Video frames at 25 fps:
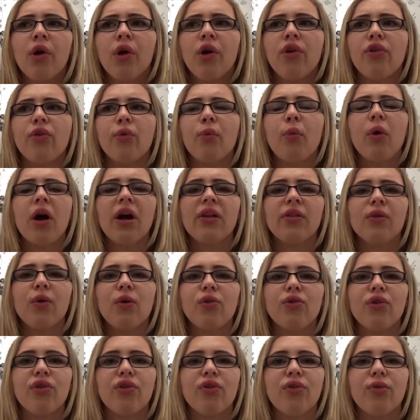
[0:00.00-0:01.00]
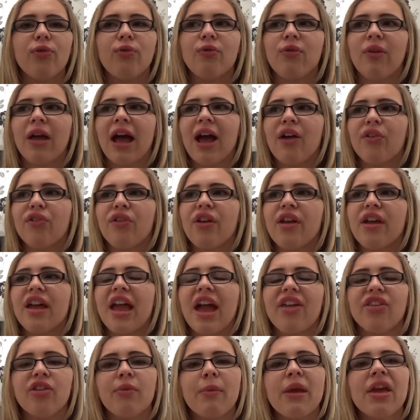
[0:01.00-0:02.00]
So why not just actually
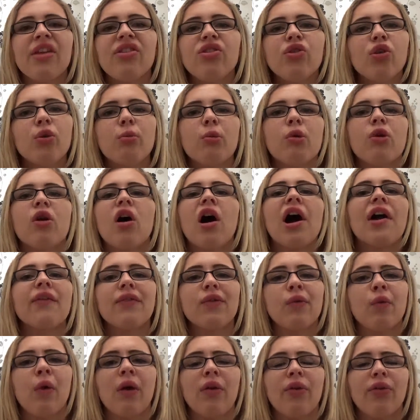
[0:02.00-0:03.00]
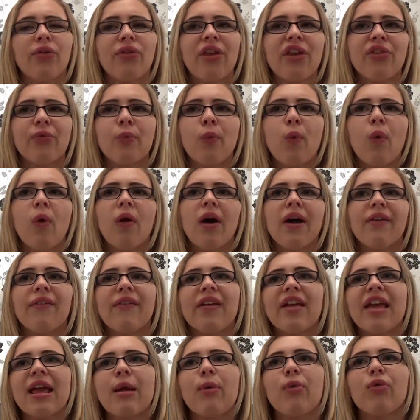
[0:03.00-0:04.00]
get to be a normal guy for once? That's what I
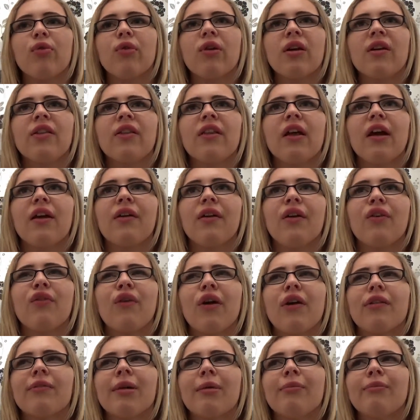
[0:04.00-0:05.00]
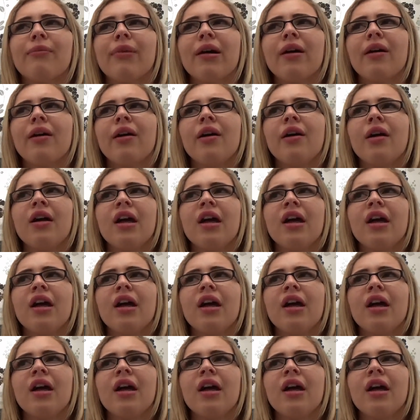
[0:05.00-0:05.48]
think he was looking at, if I remember.